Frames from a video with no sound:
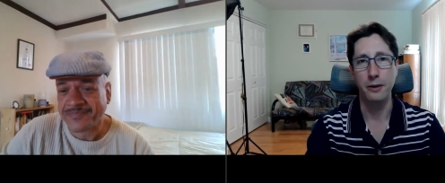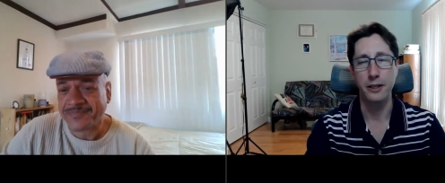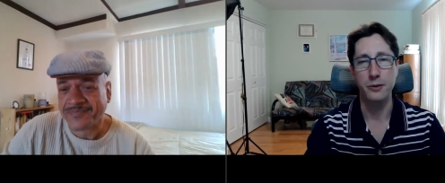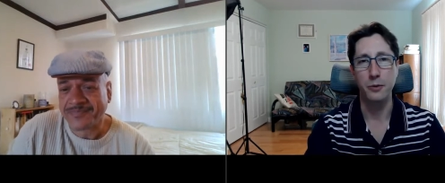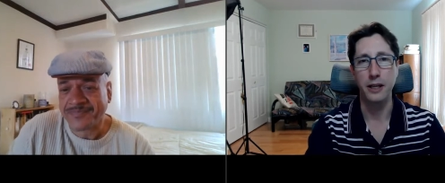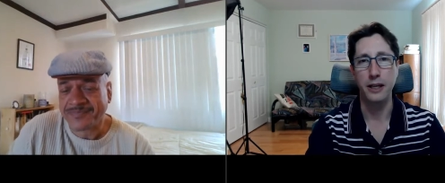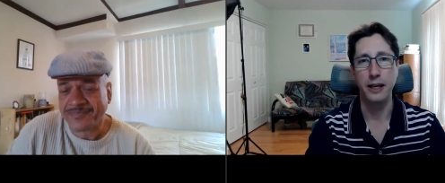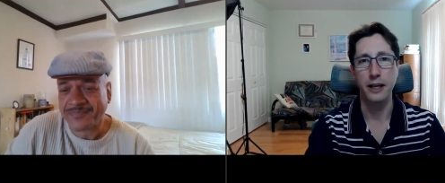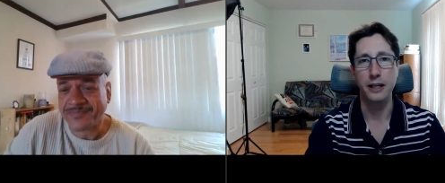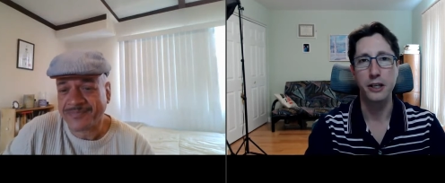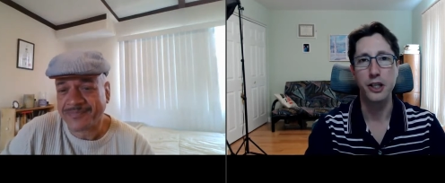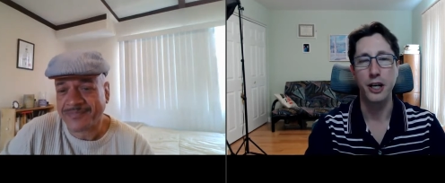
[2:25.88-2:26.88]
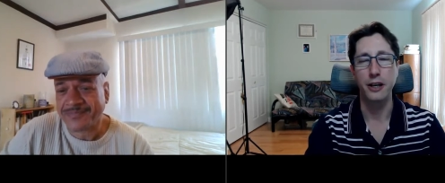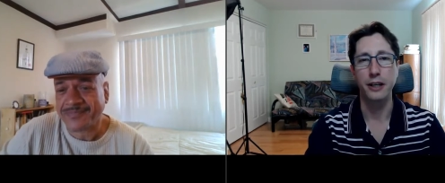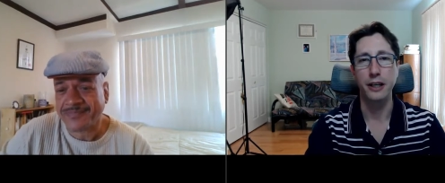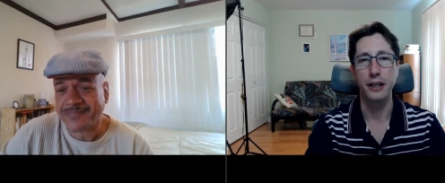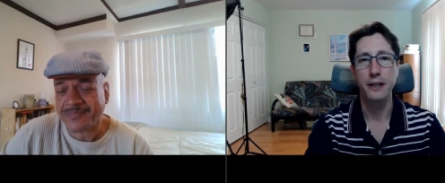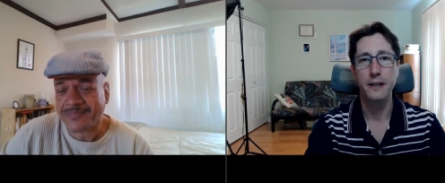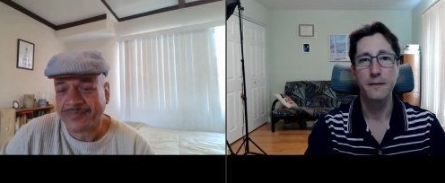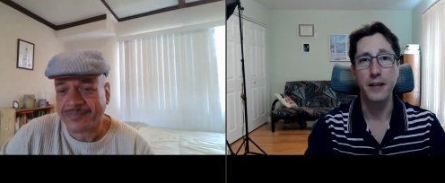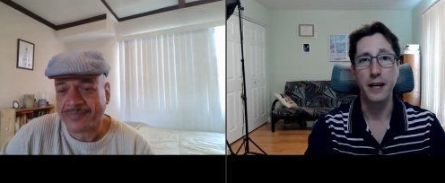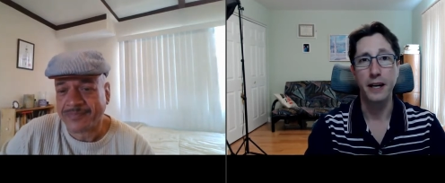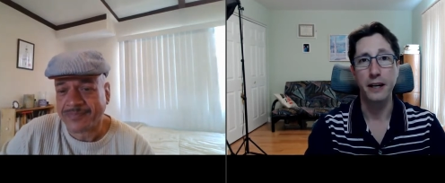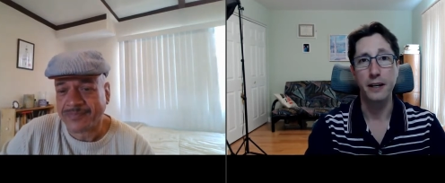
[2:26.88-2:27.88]
Speaker 1: hour is when uh, Shari,
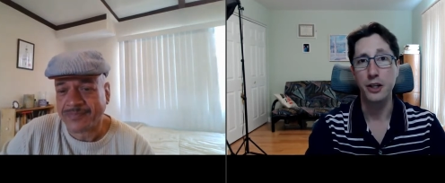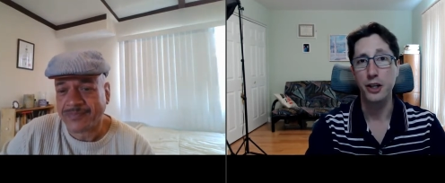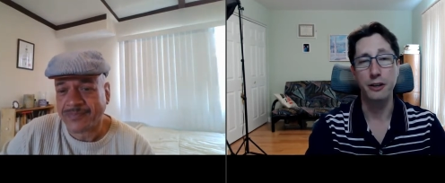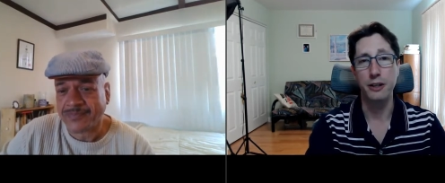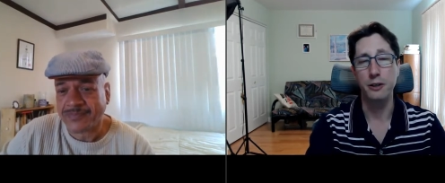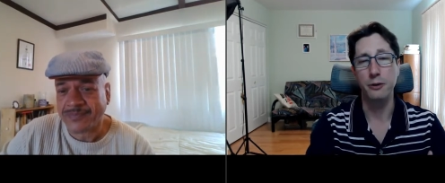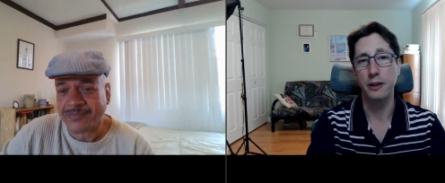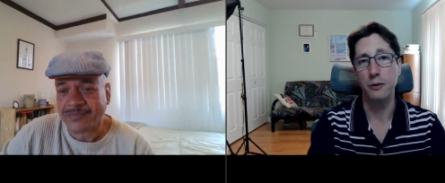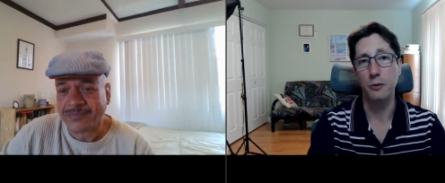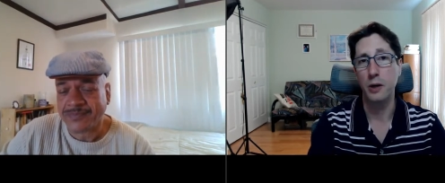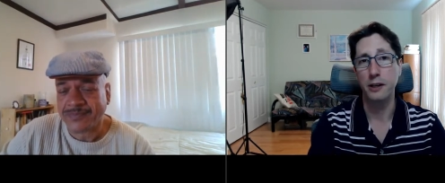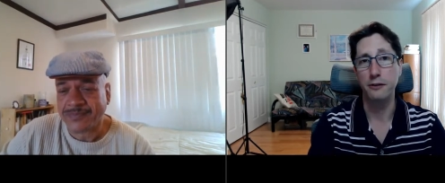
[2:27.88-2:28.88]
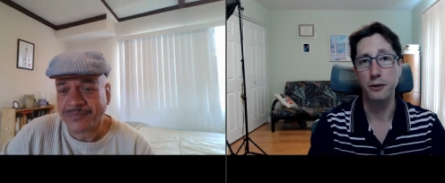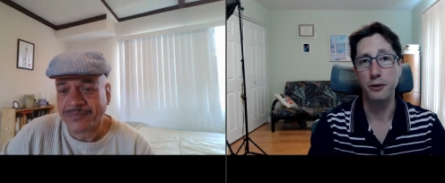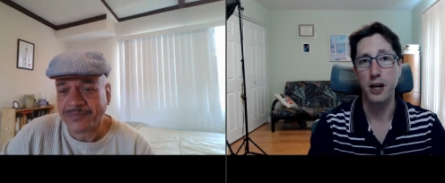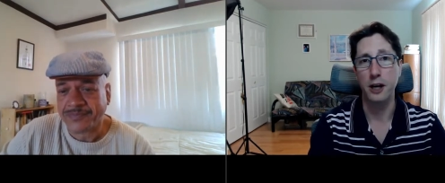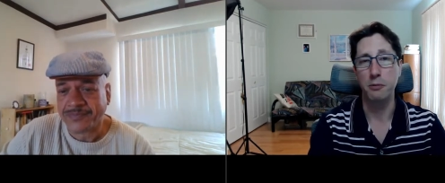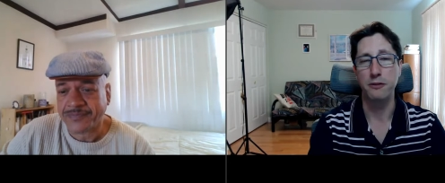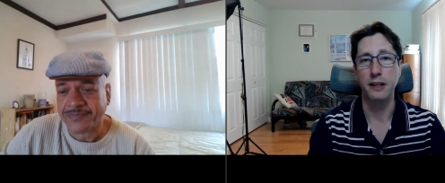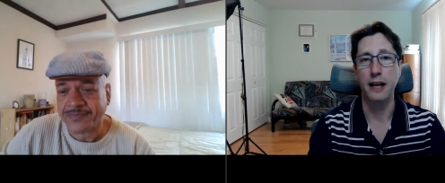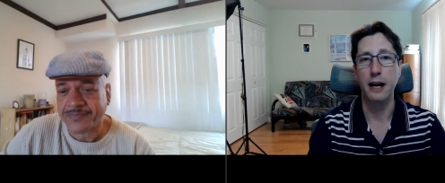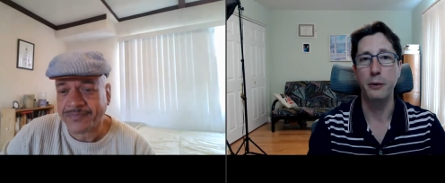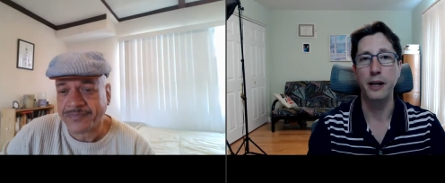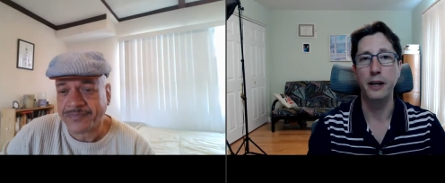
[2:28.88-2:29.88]
uh, Shari is doing a wonderful job of
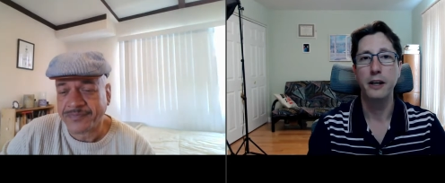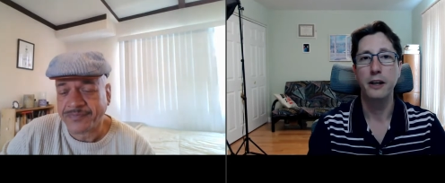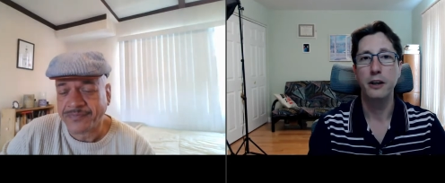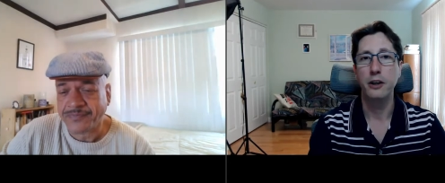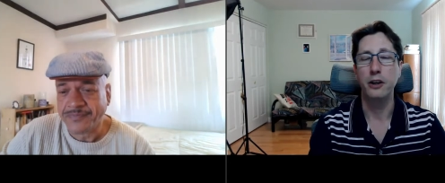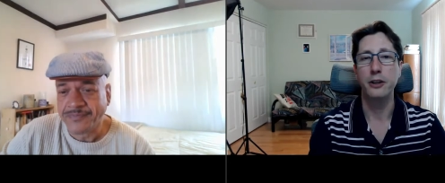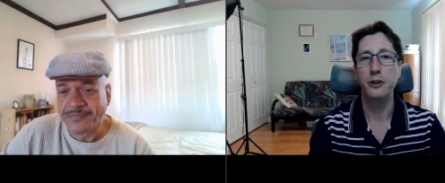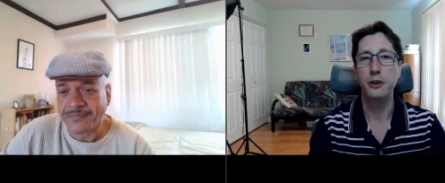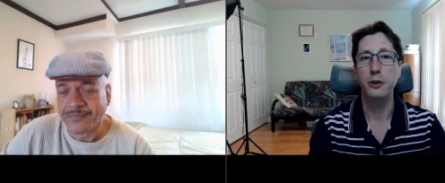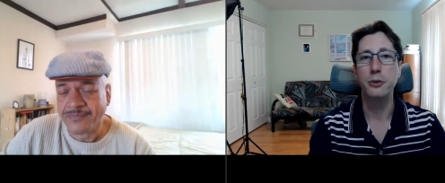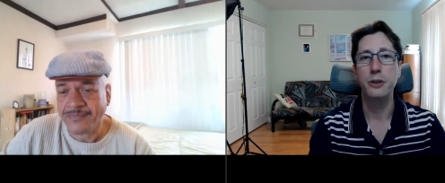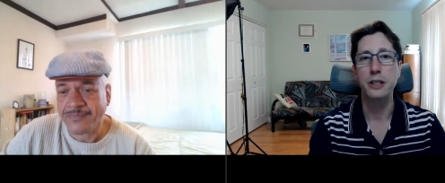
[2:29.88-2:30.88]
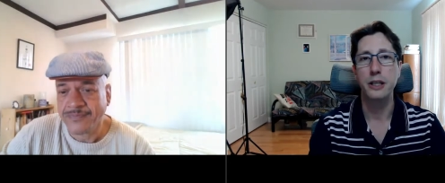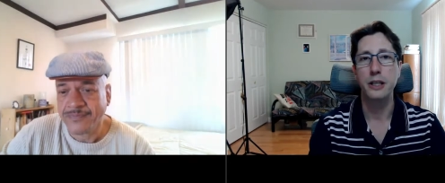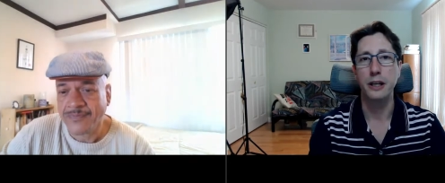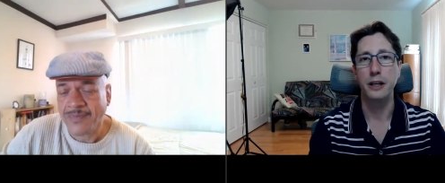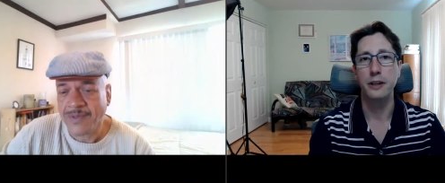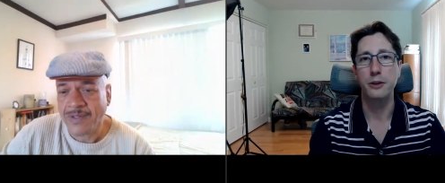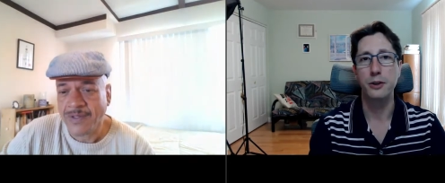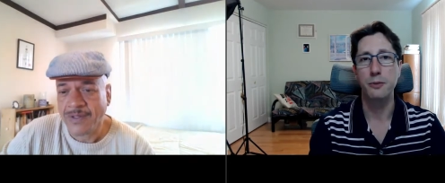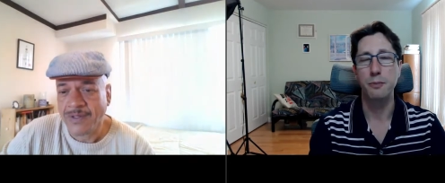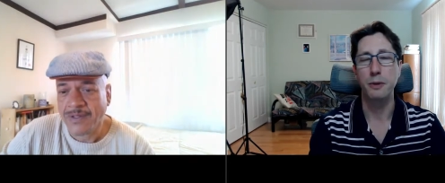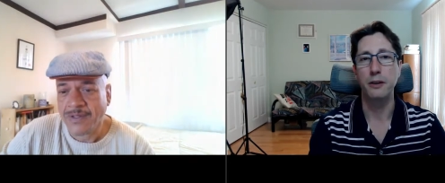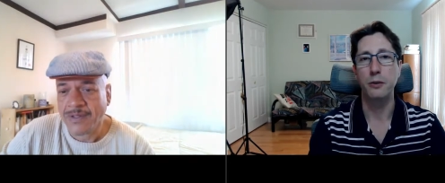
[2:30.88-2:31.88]
allowing her students uh, to
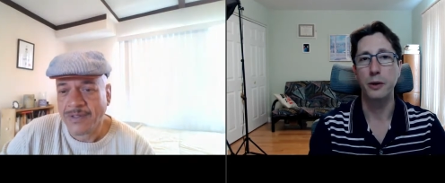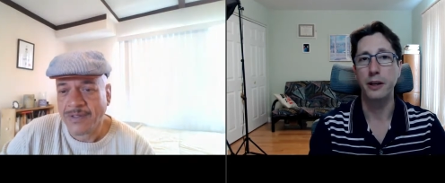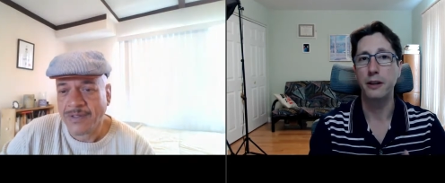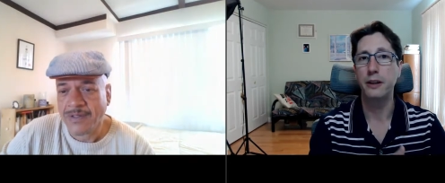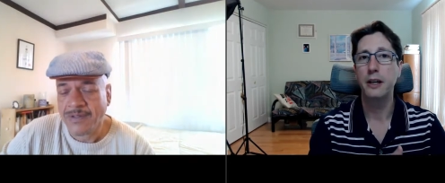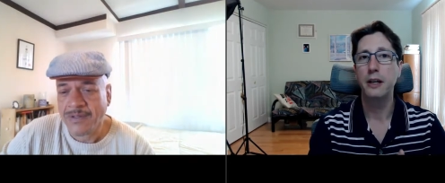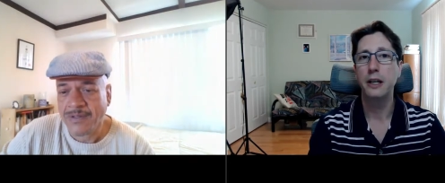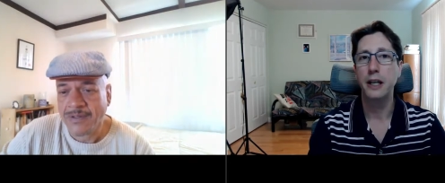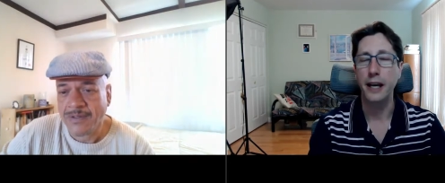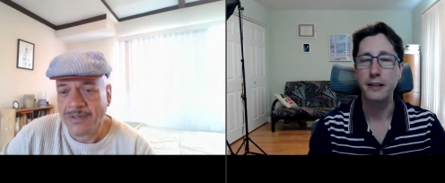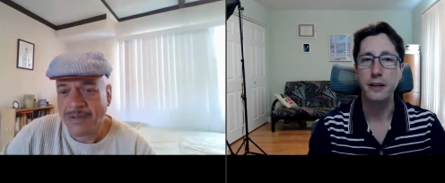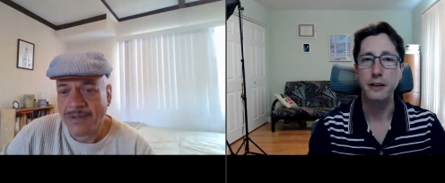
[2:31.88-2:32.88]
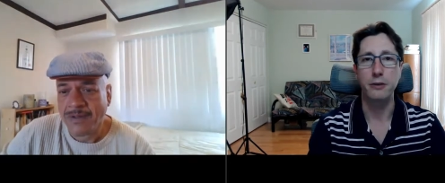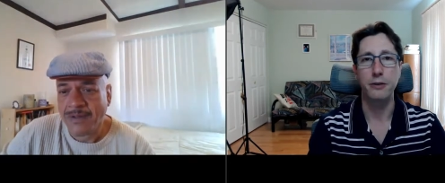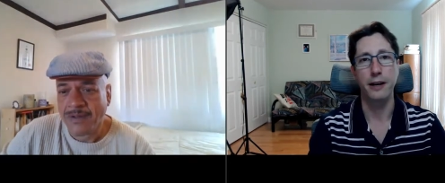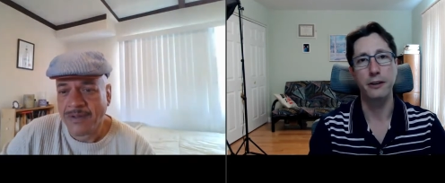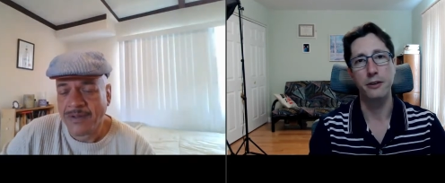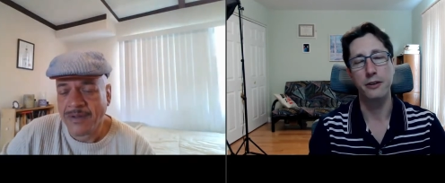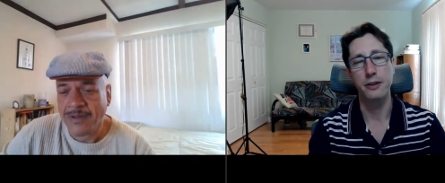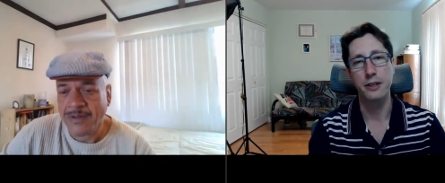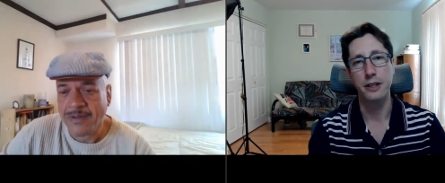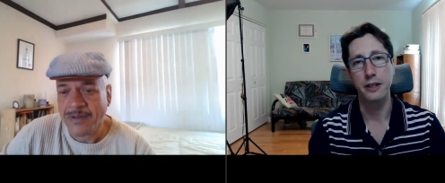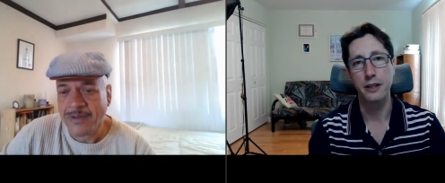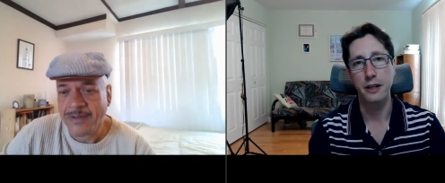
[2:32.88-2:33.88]
speak with casting directors
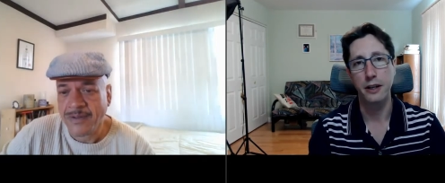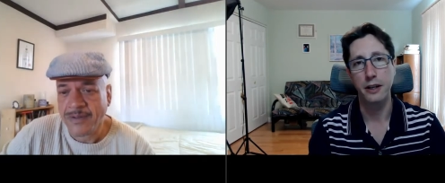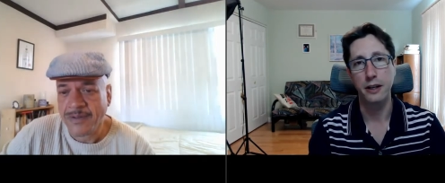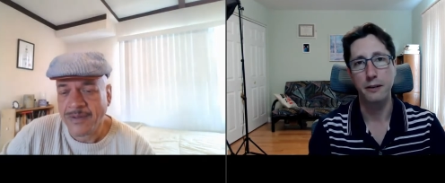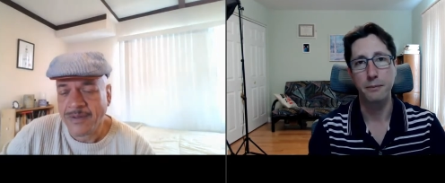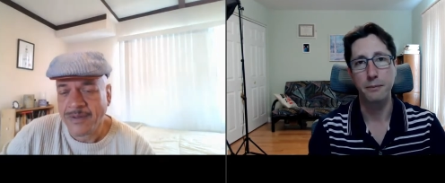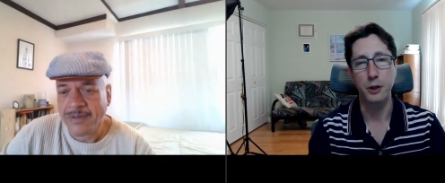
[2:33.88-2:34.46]
and uh,